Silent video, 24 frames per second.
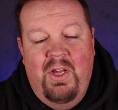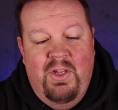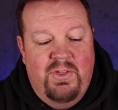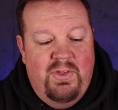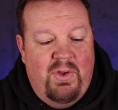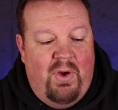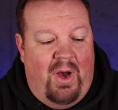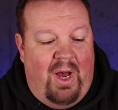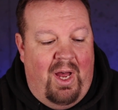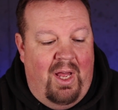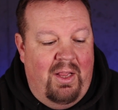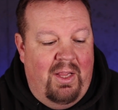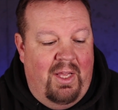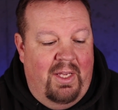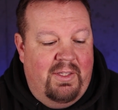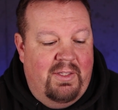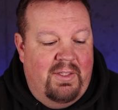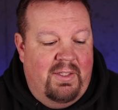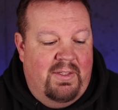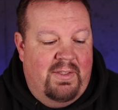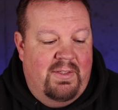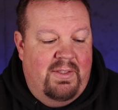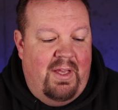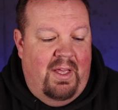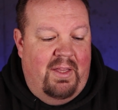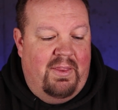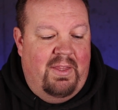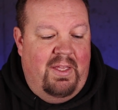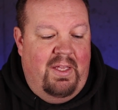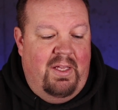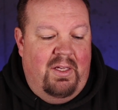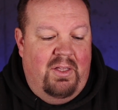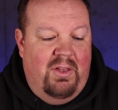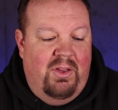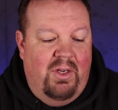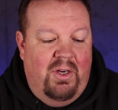So I like to set
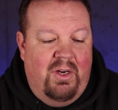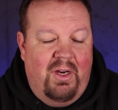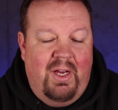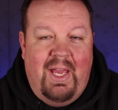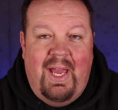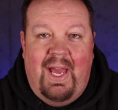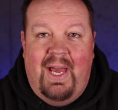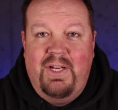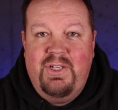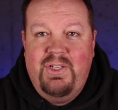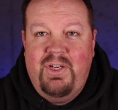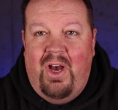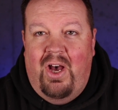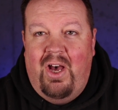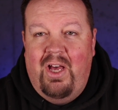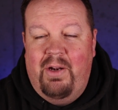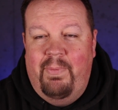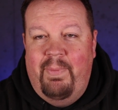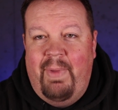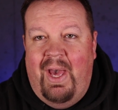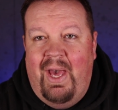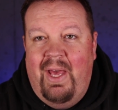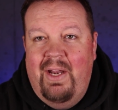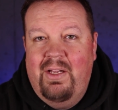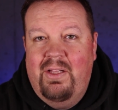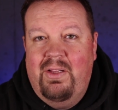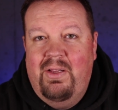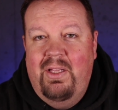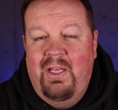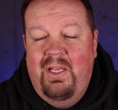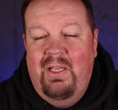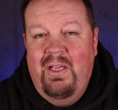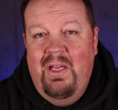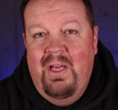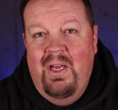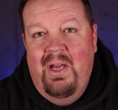the clear cache
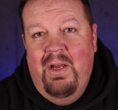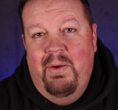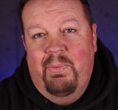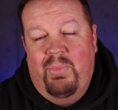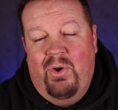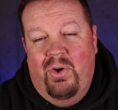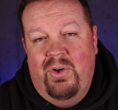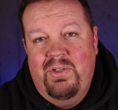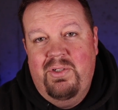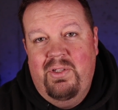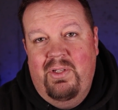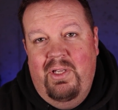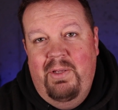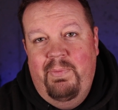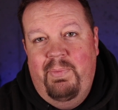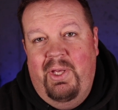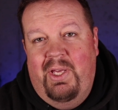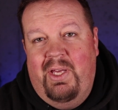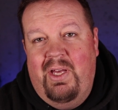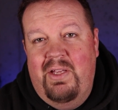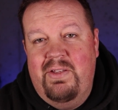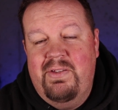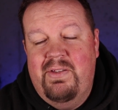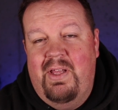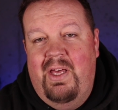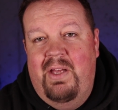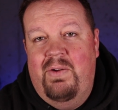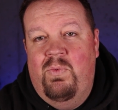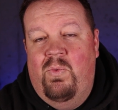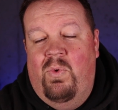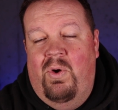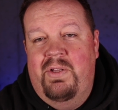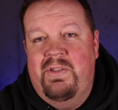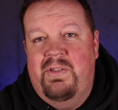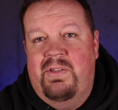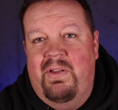automatically personally, because then
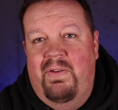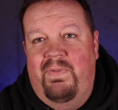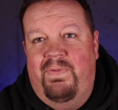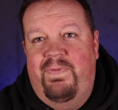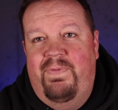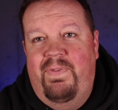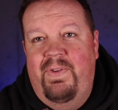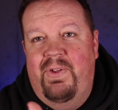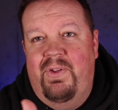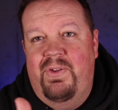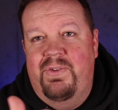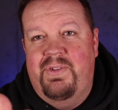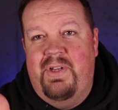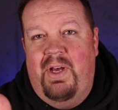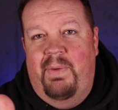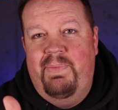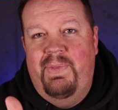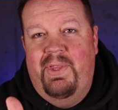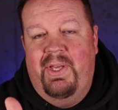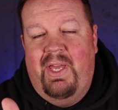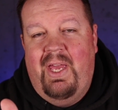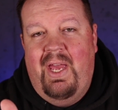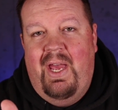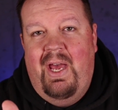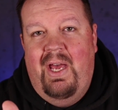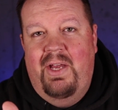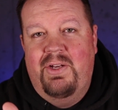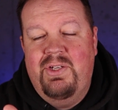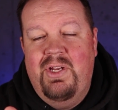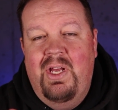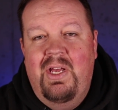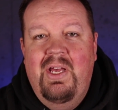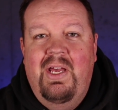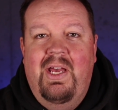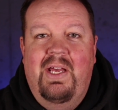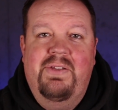once it fills up the
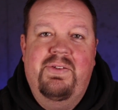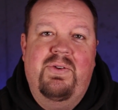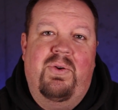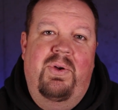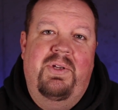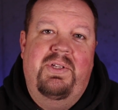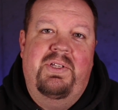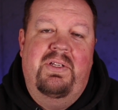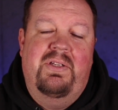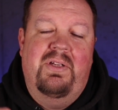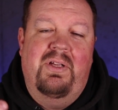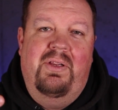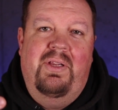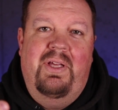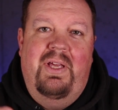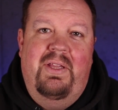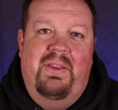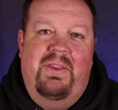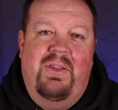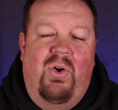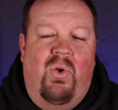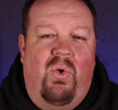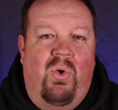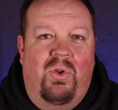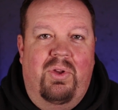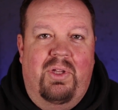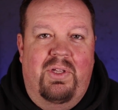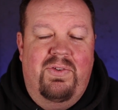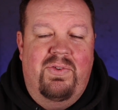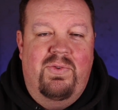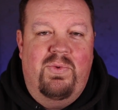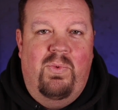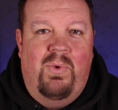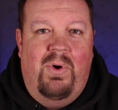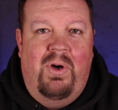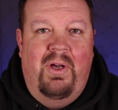cache, it's going to delete the
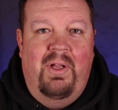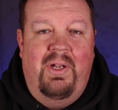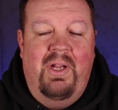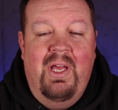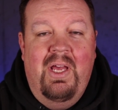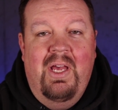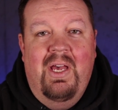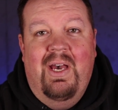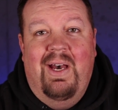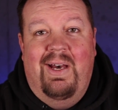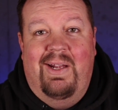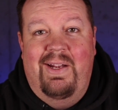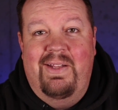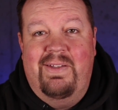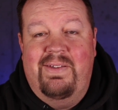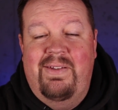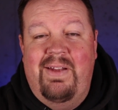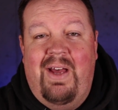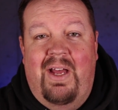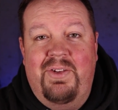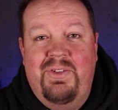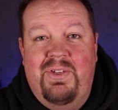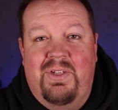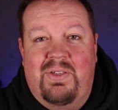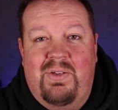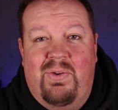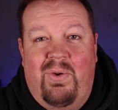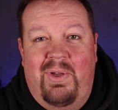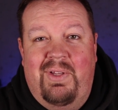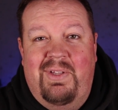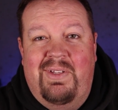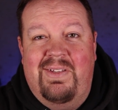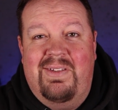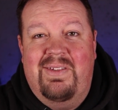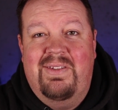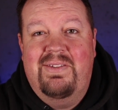oldest one, and it's not just
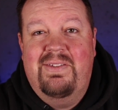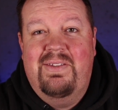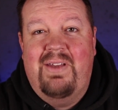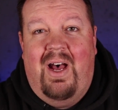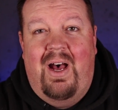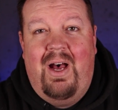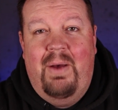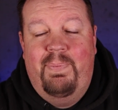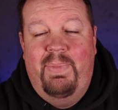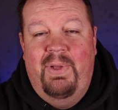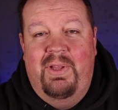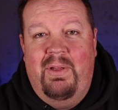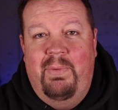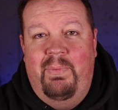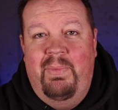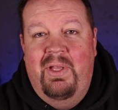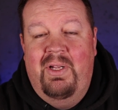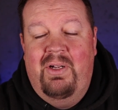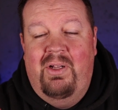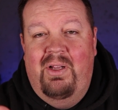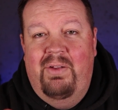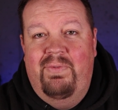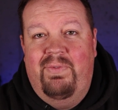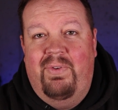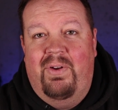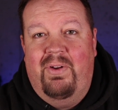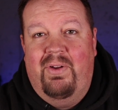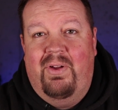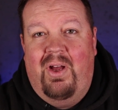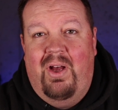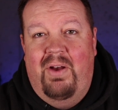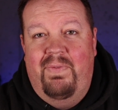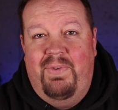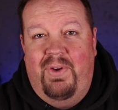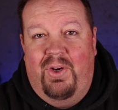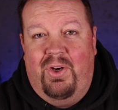going to stop in the middle of, a,
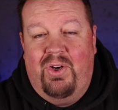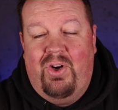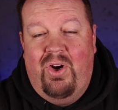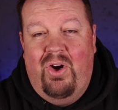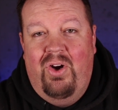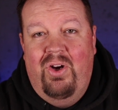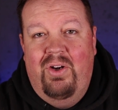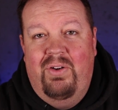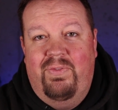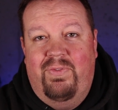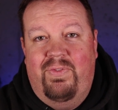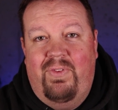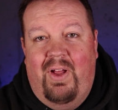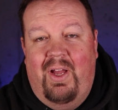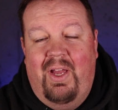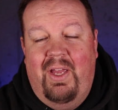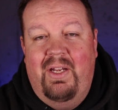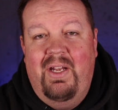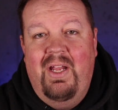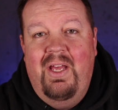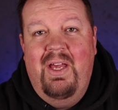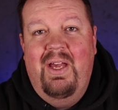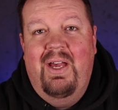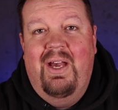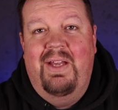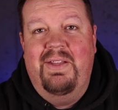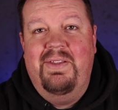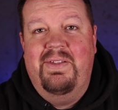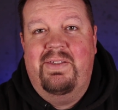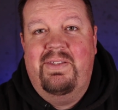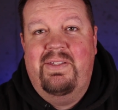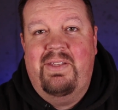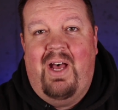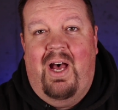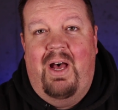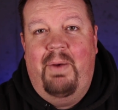of your current flight and
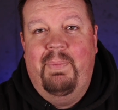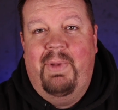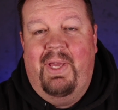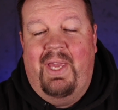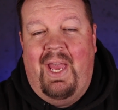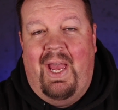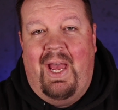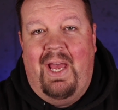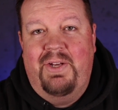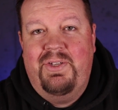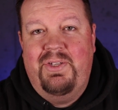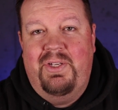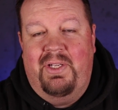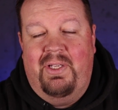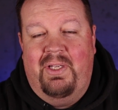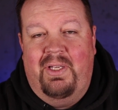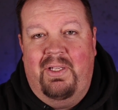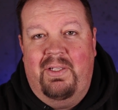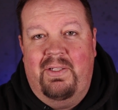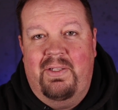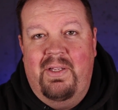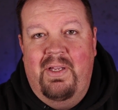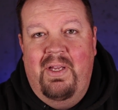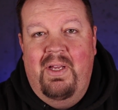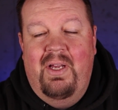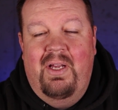stop caching it.